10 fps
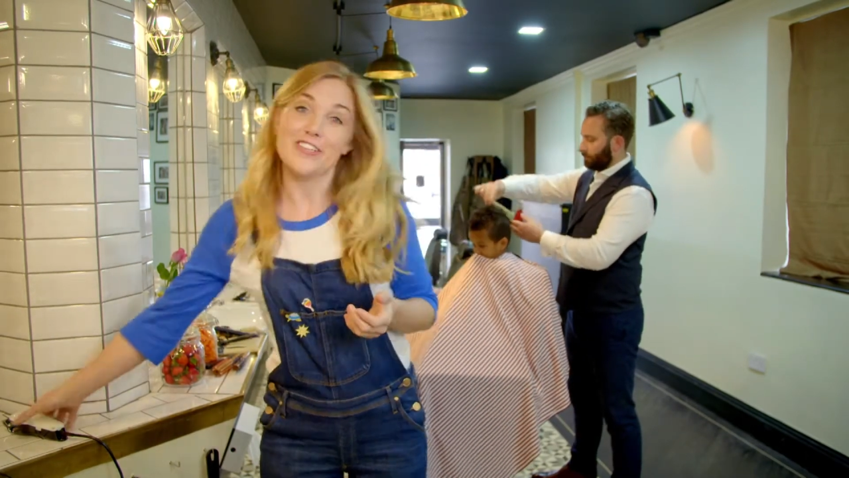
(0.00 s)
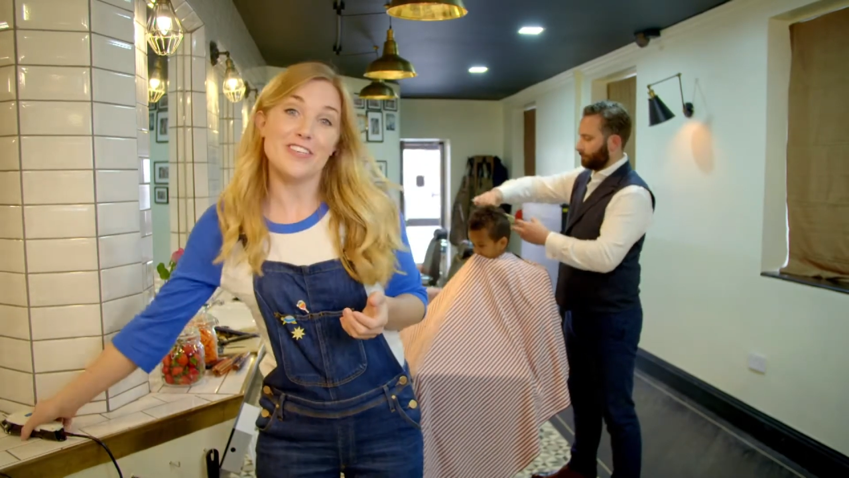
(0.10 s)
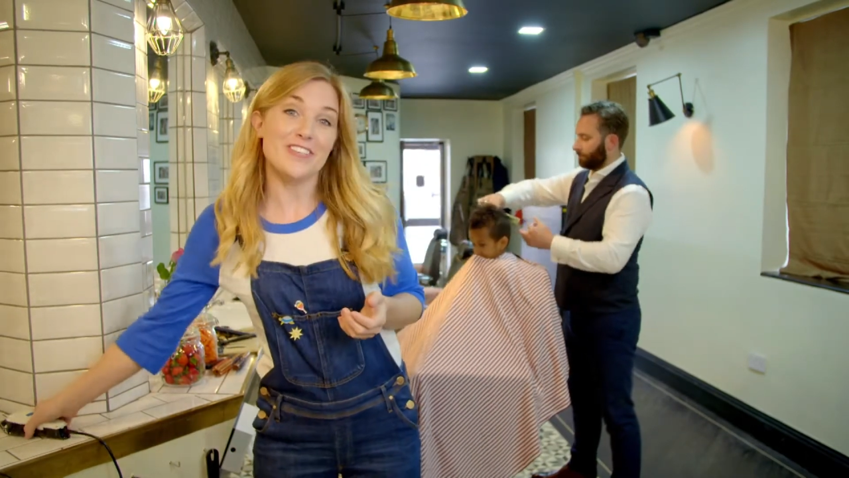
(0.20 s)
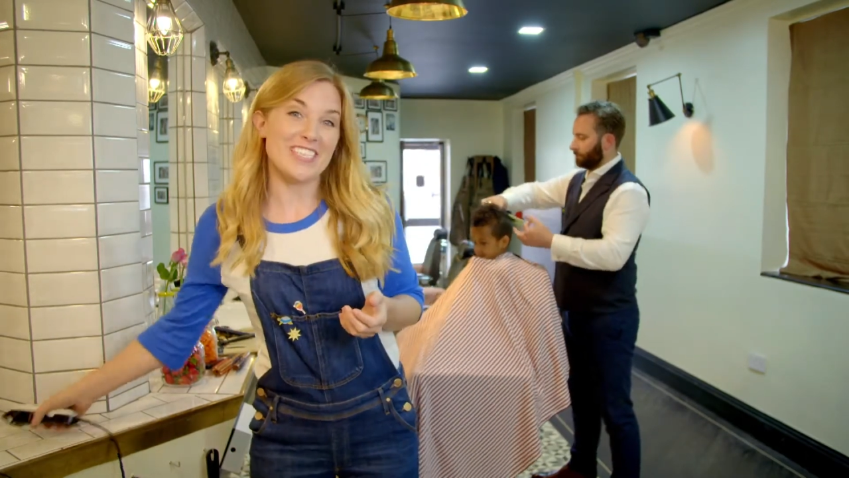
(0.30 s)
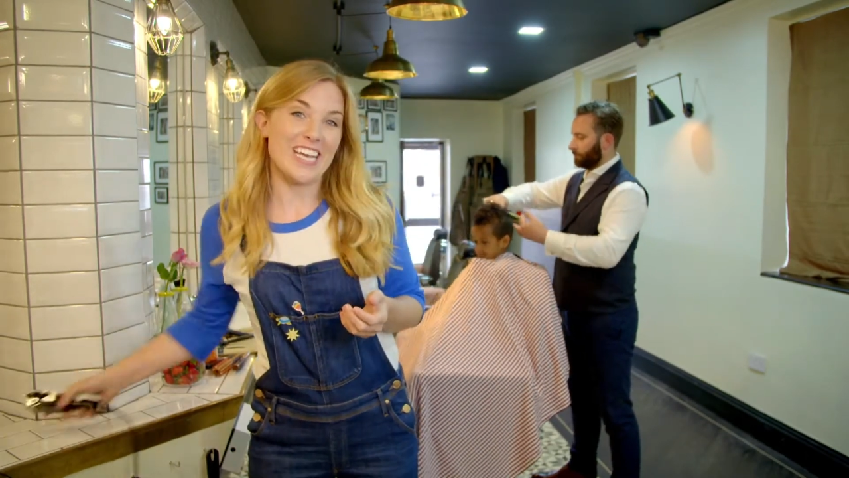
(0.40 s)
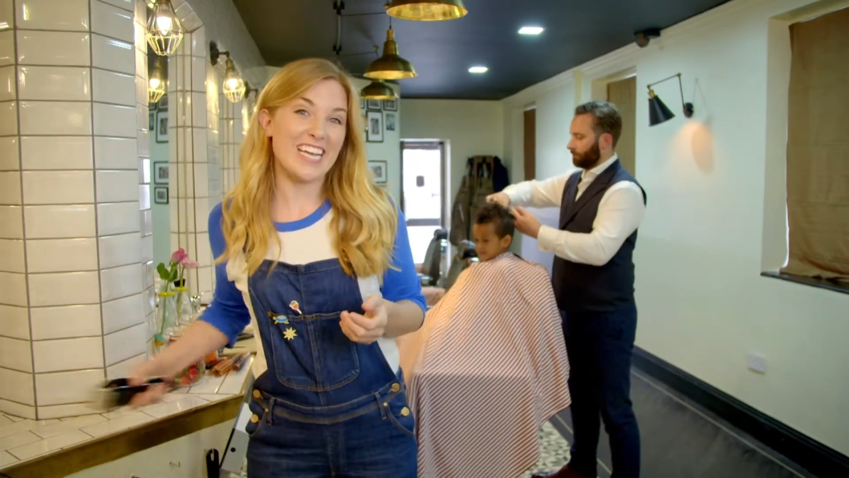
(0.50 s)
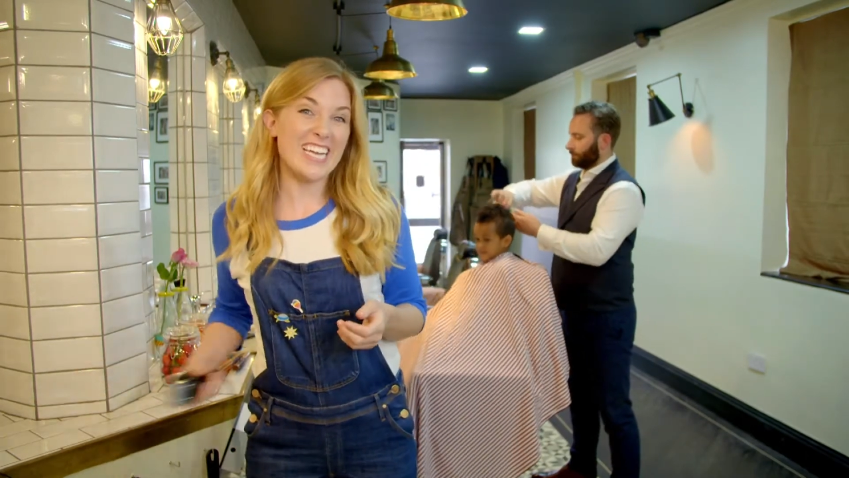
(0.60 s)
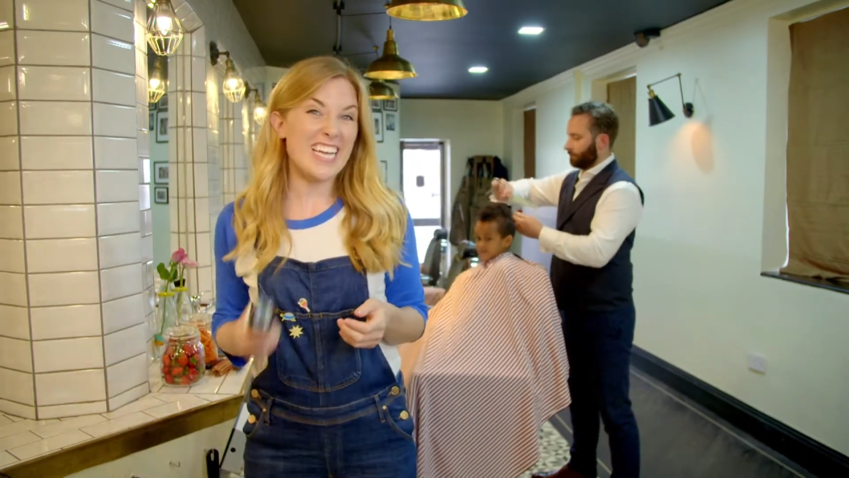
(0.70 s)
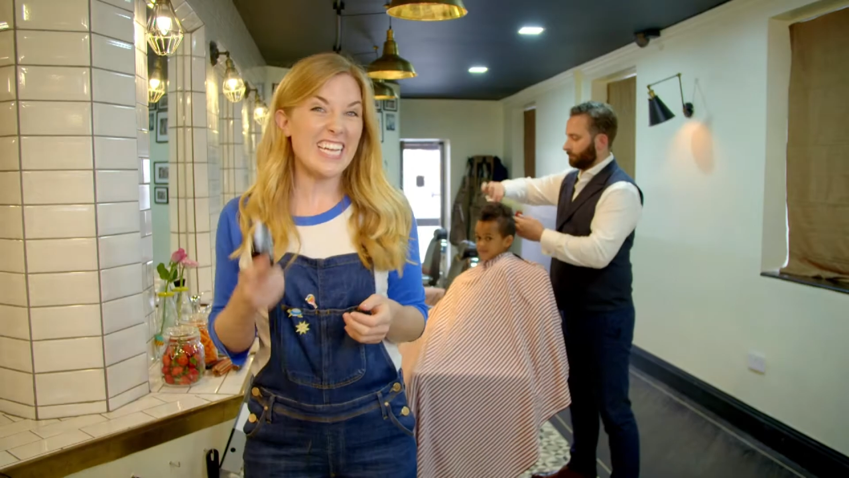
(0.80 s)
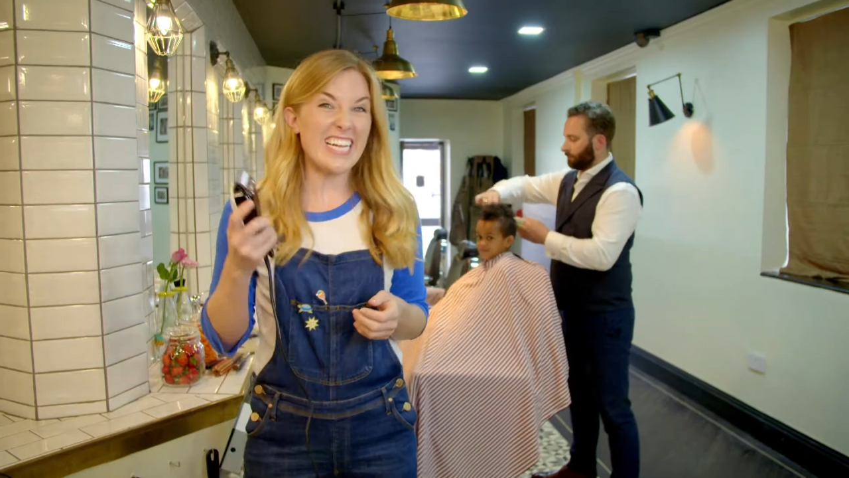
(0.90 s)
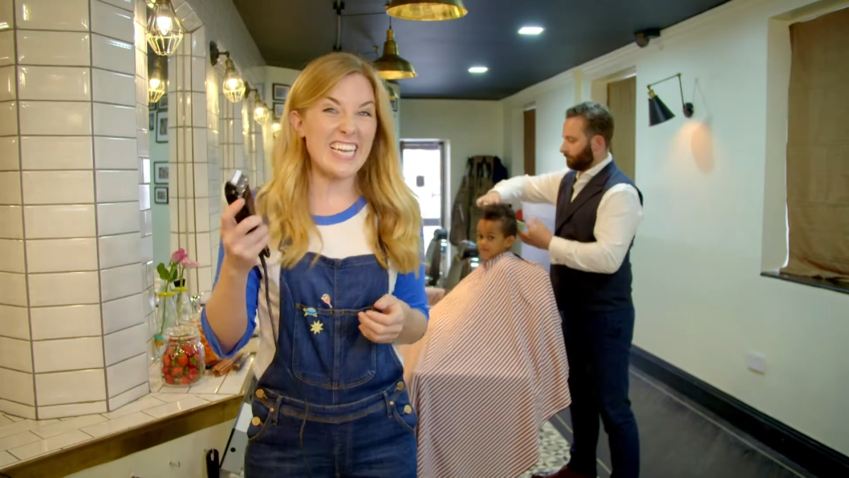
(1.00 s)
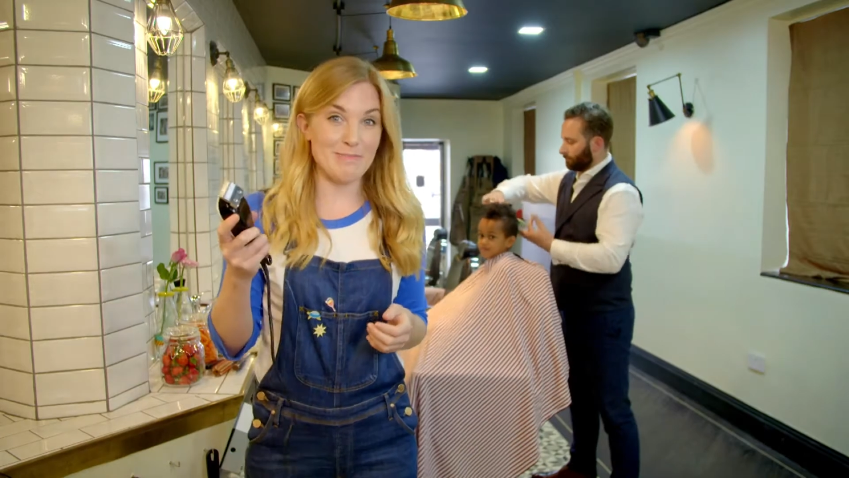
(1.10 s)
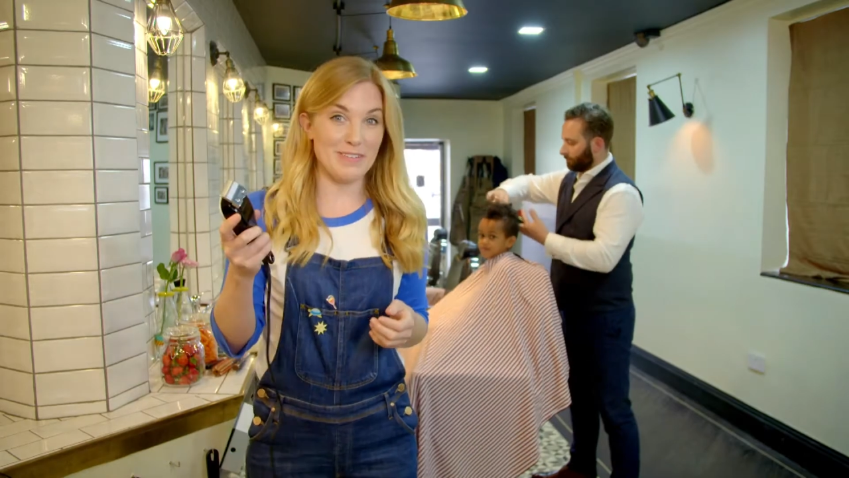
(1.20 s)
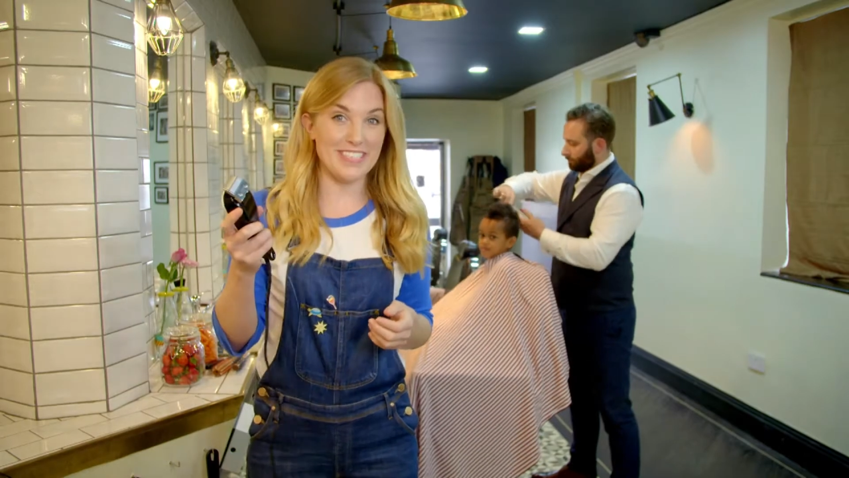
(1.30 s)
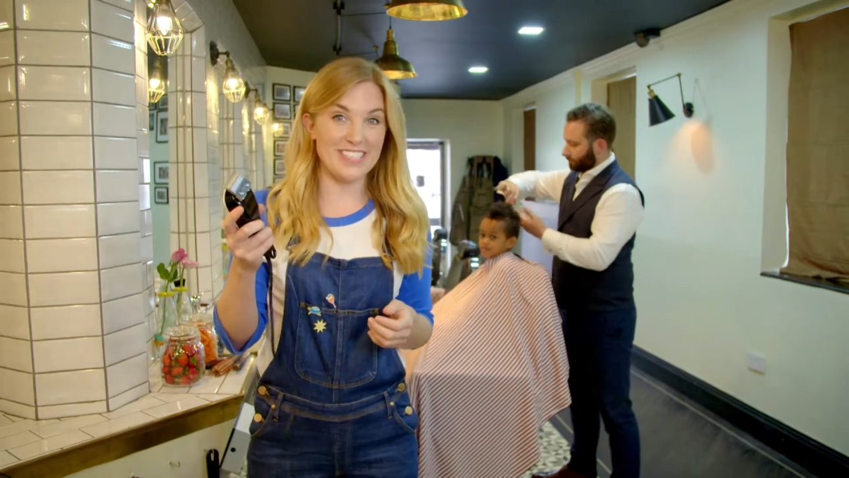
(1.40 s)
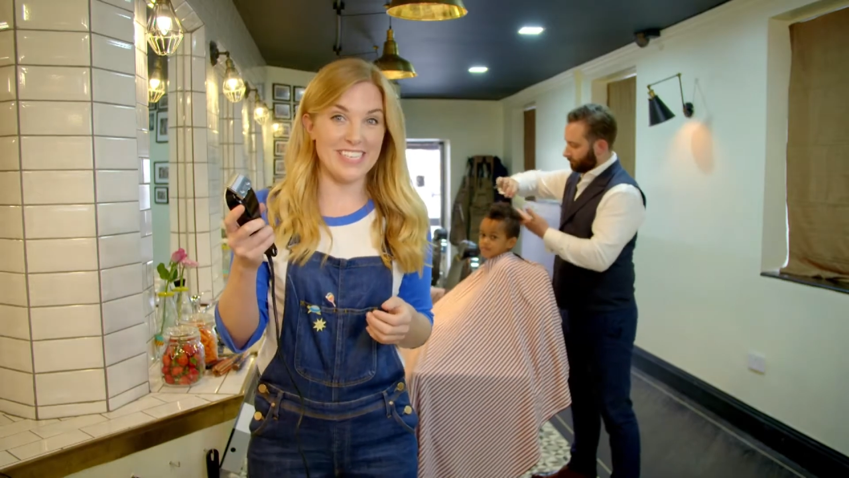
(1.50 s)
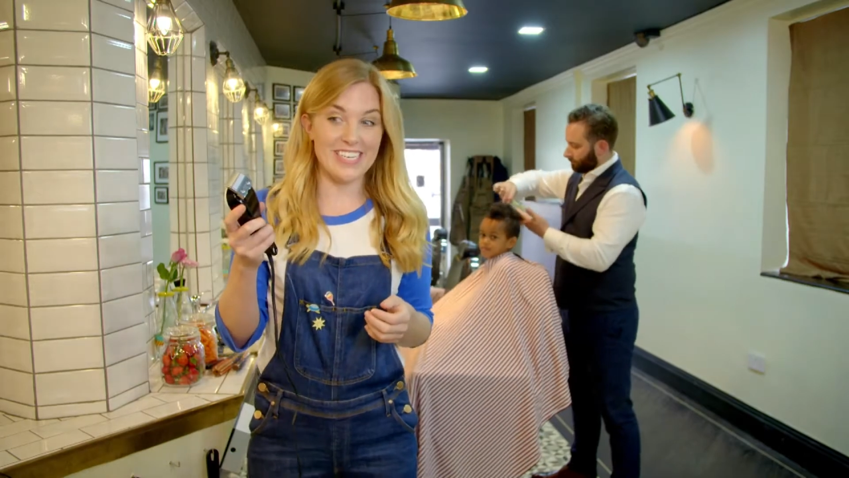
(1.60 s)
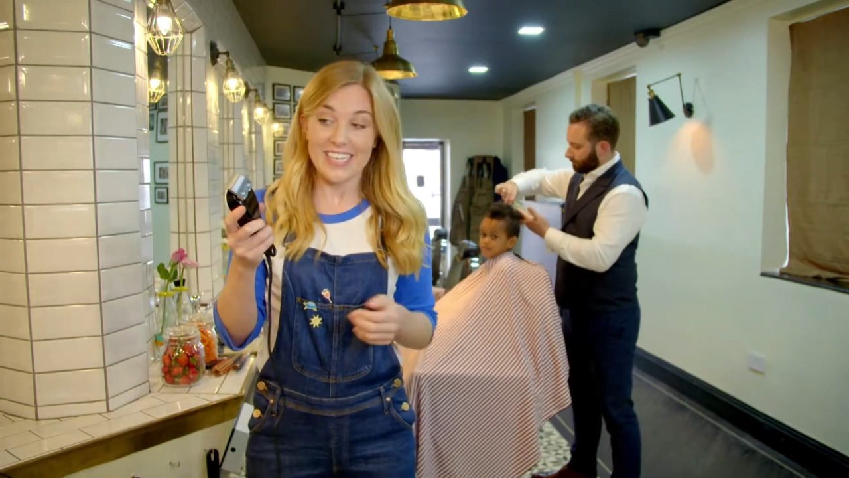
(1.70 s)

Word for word: using clippers.